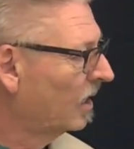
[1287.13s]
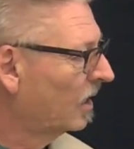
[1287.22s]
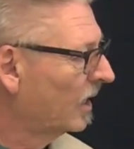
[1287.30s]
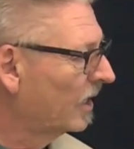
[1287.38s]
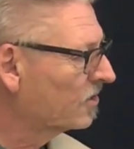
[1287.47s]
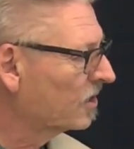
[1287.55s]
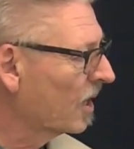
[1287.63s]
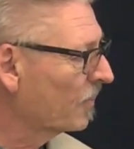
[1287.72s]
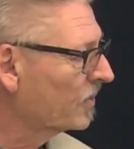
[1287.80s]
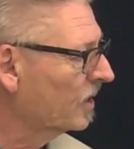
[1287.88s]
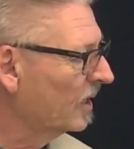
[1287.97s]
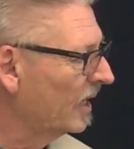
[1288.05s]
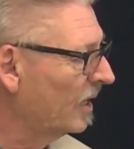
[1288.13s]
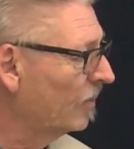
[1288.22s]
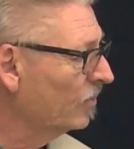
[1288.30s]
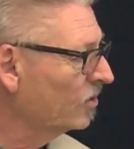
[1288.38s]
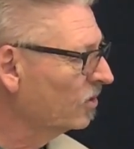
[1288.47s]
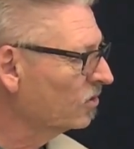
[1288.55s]
Is it up to him
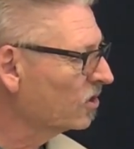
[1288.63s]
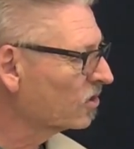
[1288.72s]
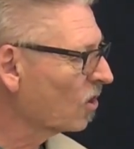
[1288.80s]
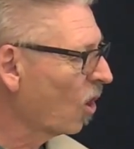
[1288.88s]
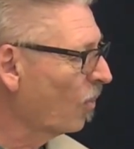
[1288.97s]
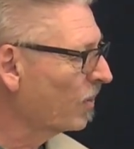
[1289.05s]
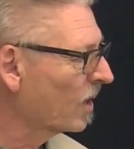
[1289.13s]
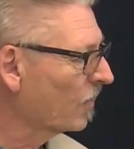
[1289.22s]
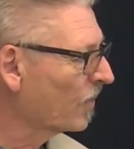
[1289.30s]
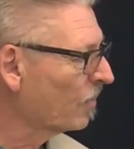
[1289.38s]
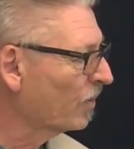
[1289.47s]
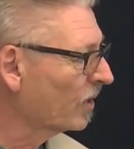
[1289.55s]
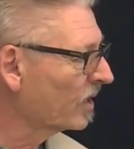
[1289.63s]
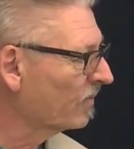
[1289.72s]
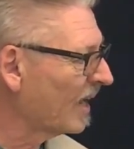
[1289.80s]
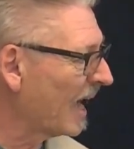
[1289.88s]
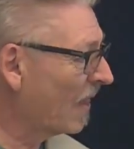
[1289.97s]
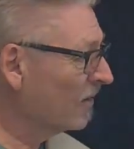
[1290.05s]
to just open up the book of
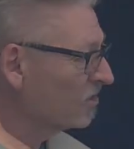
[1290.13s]
knowledge and